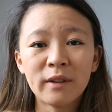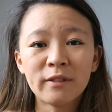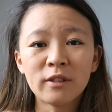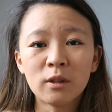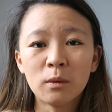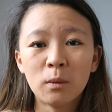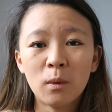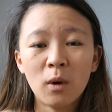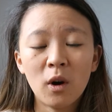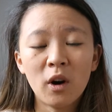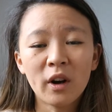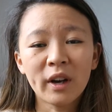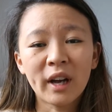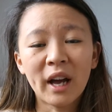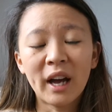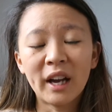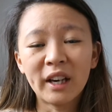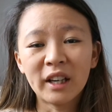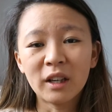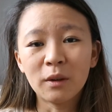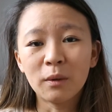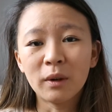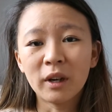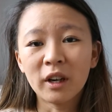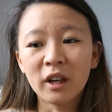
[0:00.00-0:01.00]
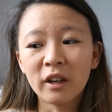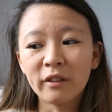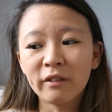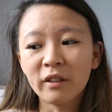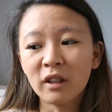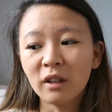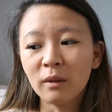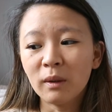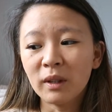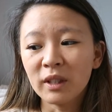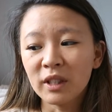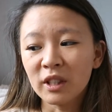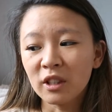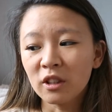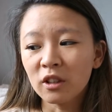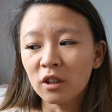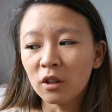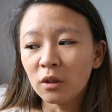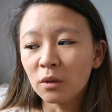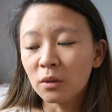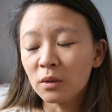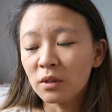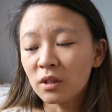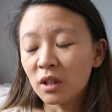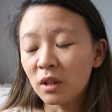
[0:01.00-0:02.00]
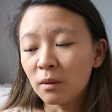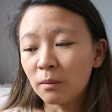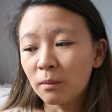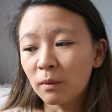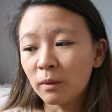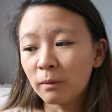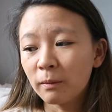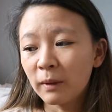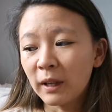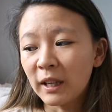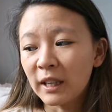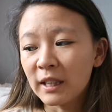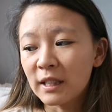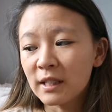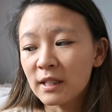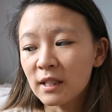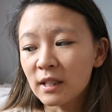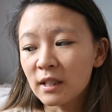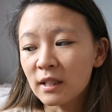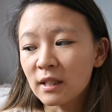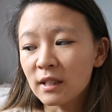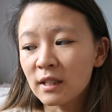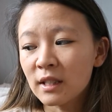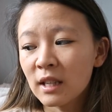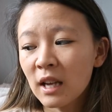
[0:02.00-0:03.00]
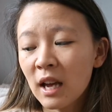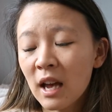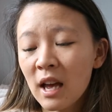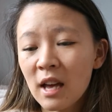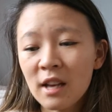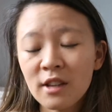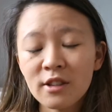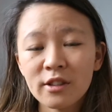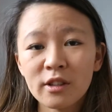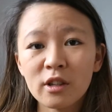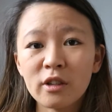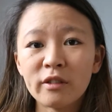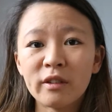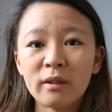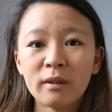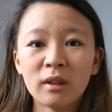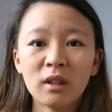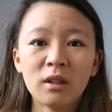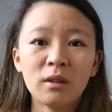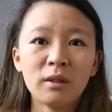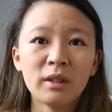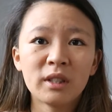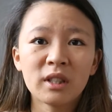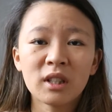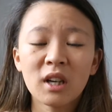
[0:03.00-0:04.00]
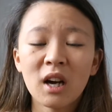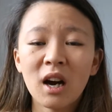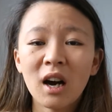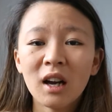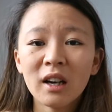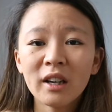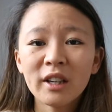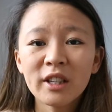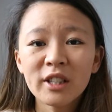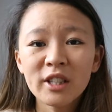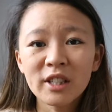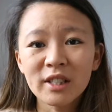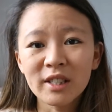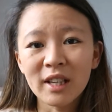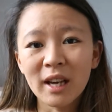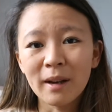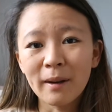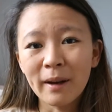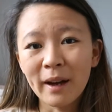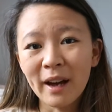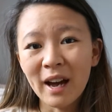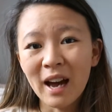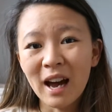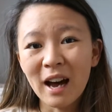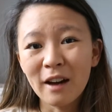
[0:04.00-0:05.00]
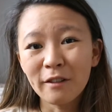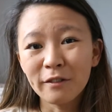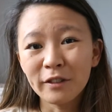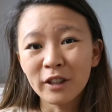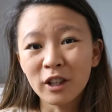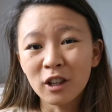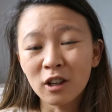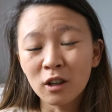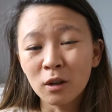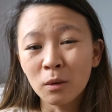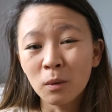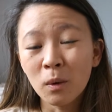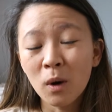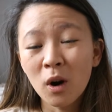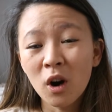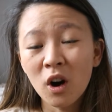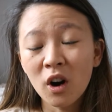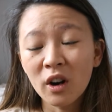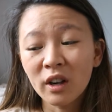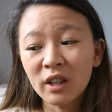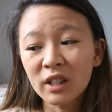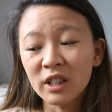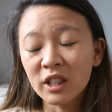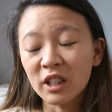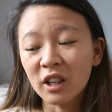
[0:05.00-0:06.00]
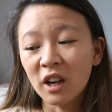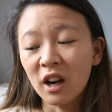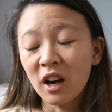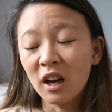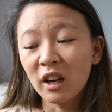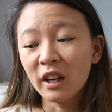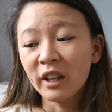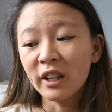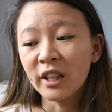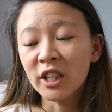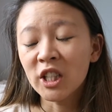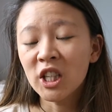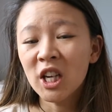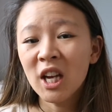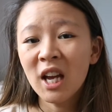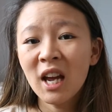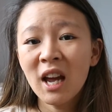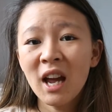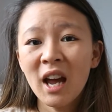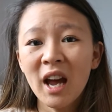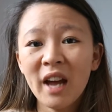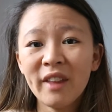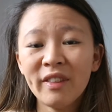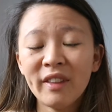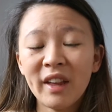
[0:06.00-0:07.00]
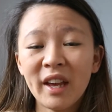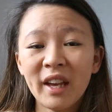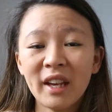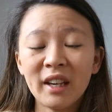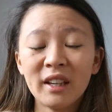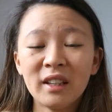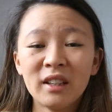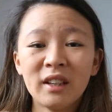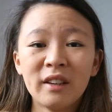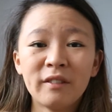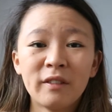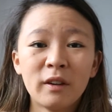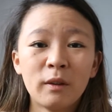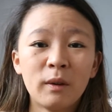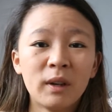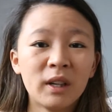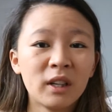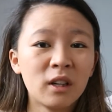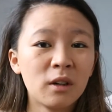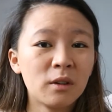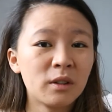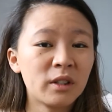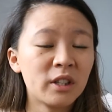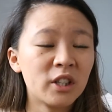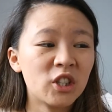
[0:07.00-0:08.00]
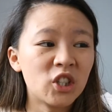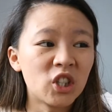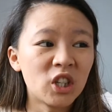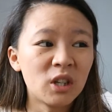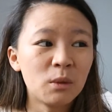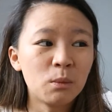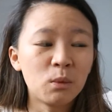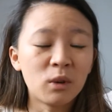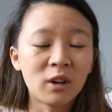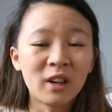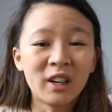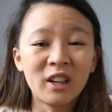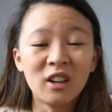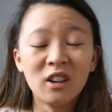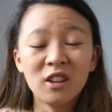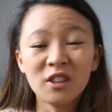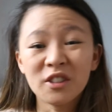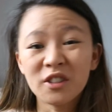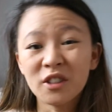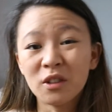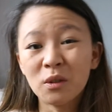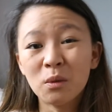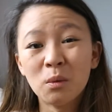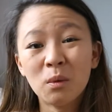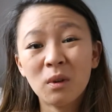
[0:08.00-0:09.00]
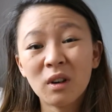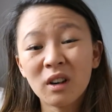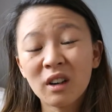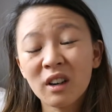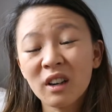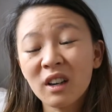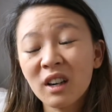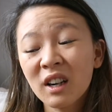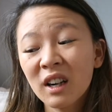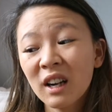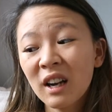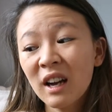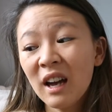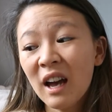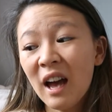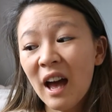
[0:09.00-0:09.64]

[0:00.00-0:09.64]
have to walk anywhere if I want to go some places. So if I'm going to college, it's a half an hour walk to college, and then if I want to go to the gym where I also work,